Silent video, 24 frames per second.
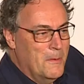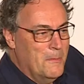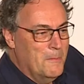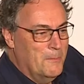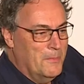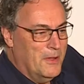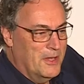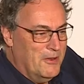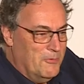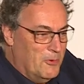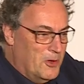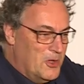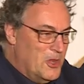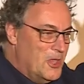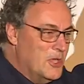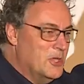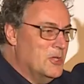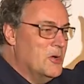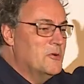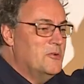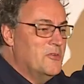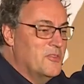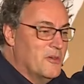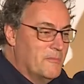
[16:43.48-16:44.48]
But when you
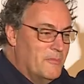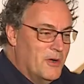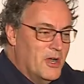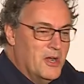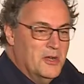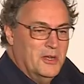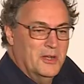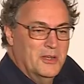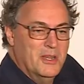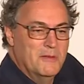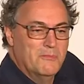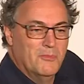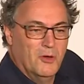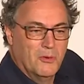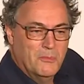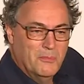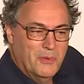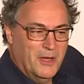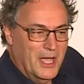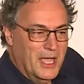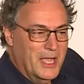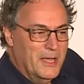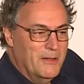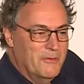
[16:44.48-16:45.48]
go to the market in
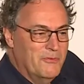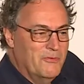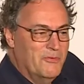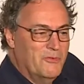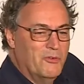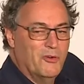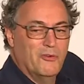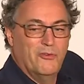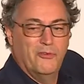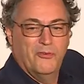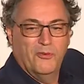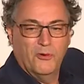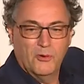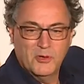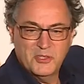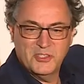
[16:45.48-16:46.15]
Mumbai for 4